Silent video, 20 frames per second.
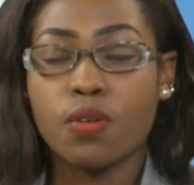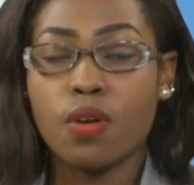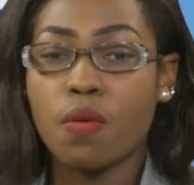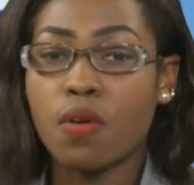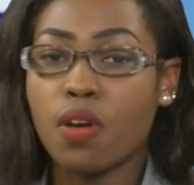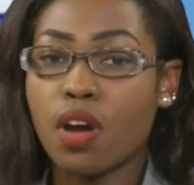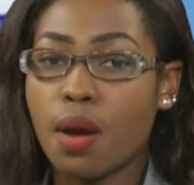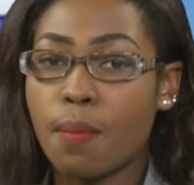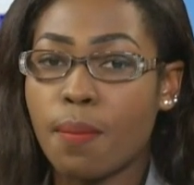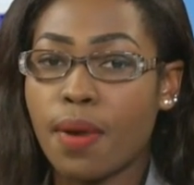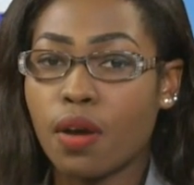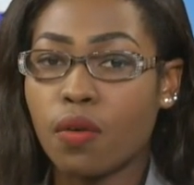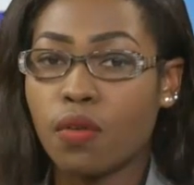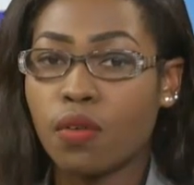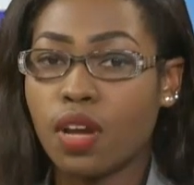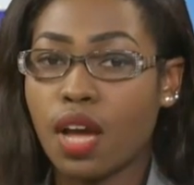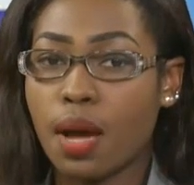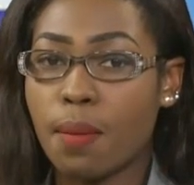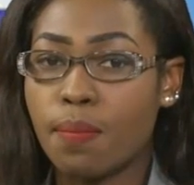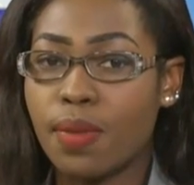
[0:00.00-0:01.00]
When we'll come back, we'll
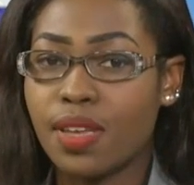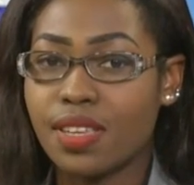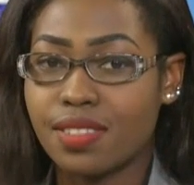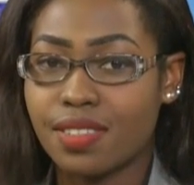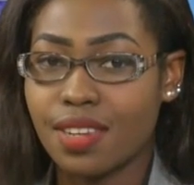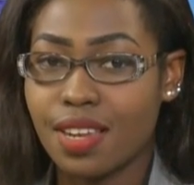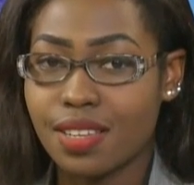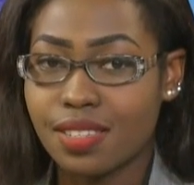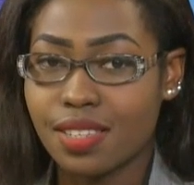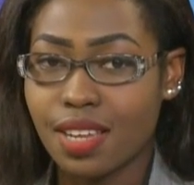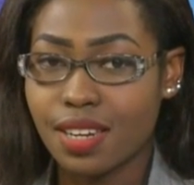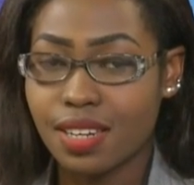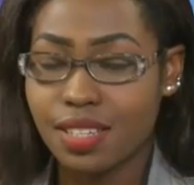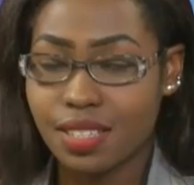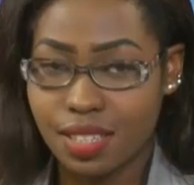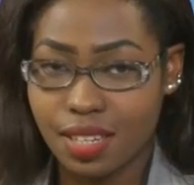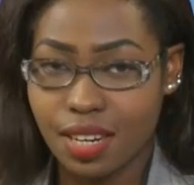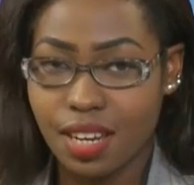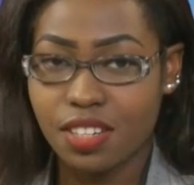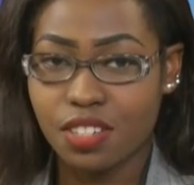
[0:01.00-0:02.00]
look at business and
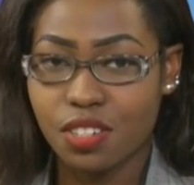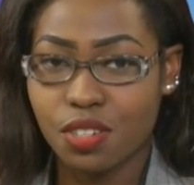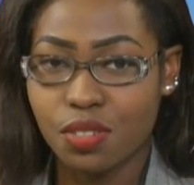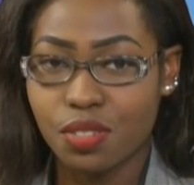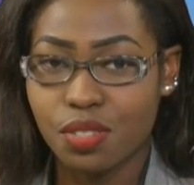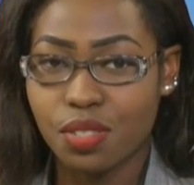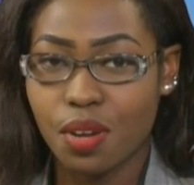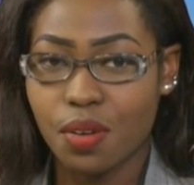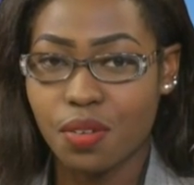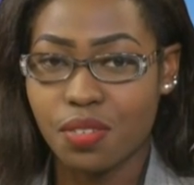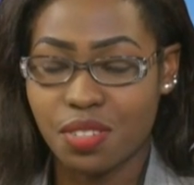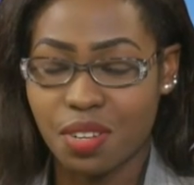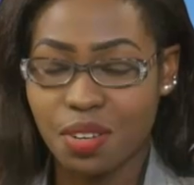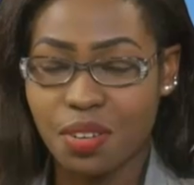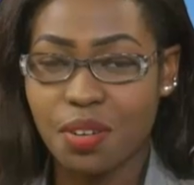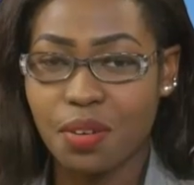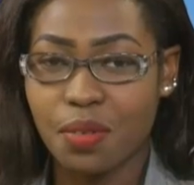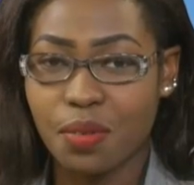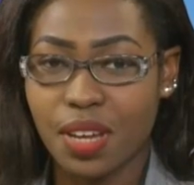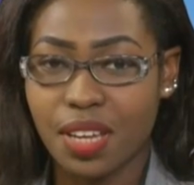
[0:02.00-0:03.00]
international stories. Don't
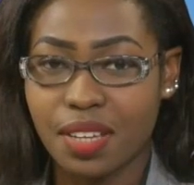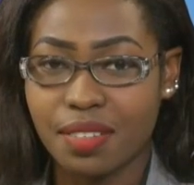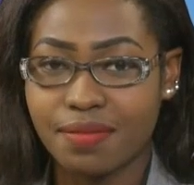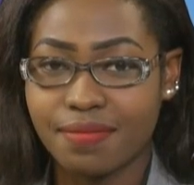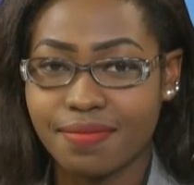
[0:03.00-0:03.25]
go away.